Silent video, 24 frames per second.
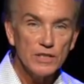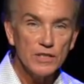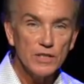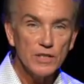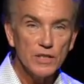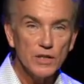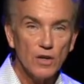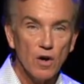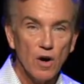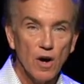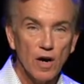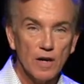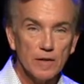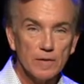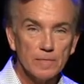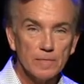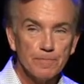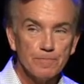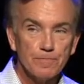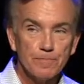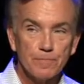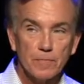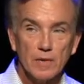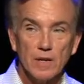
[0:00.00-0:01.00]
see God,
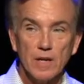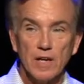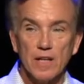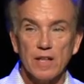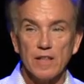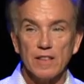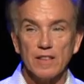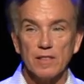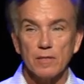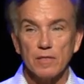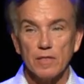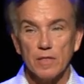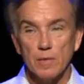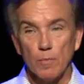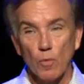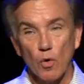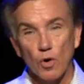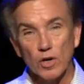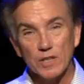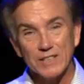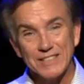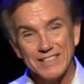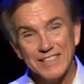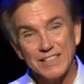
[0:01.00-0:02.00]
the
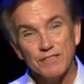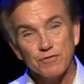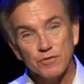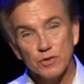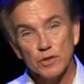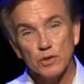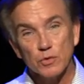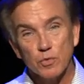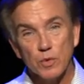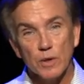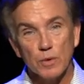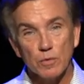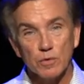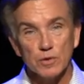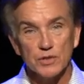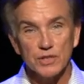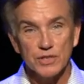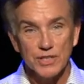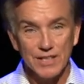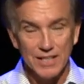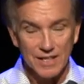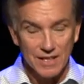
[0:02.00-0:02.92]
more different we will see